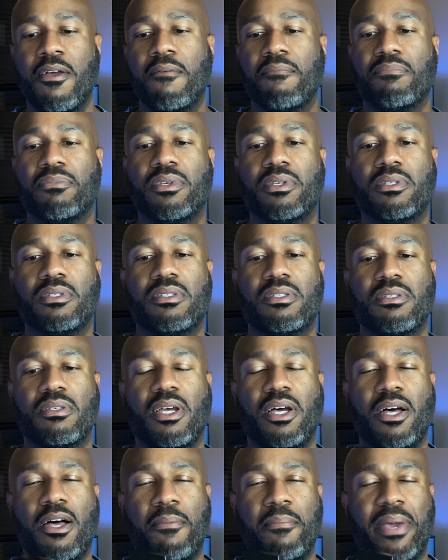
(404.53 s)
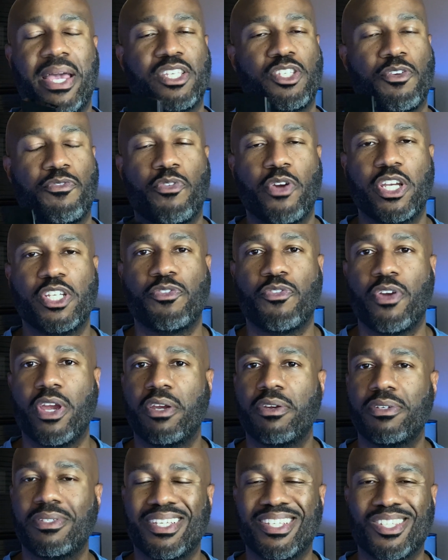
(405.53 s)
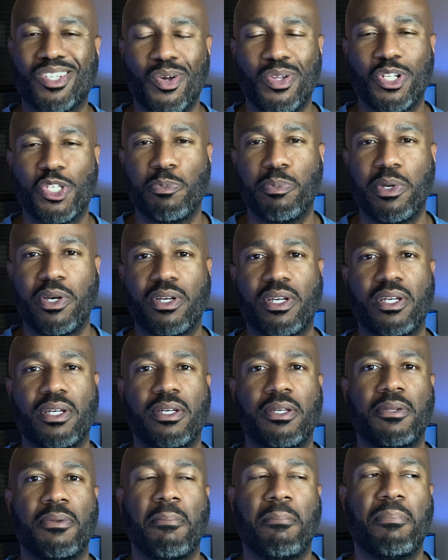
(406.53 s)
this, as a fresh fragrance, it's gonna smell good,